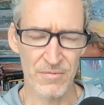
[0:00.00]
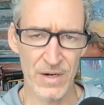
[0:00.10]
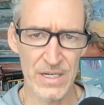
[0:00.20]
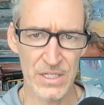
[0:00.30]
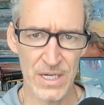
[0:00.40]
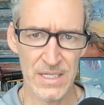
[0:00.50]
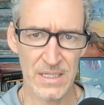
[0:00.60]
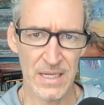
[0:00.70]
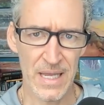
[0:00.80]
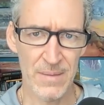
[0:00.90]
any
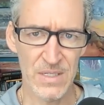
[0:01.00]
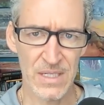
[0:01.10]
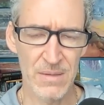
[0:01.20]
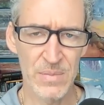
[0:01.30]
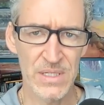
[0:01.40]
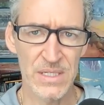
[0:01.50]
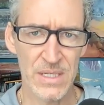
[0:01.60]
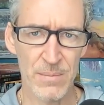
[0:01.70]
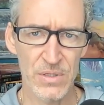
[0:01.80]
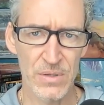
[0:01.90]
franchise, any Amazon
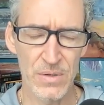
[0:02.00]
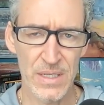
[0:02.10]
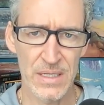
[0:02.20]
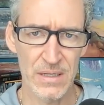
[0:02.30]
business opportunity,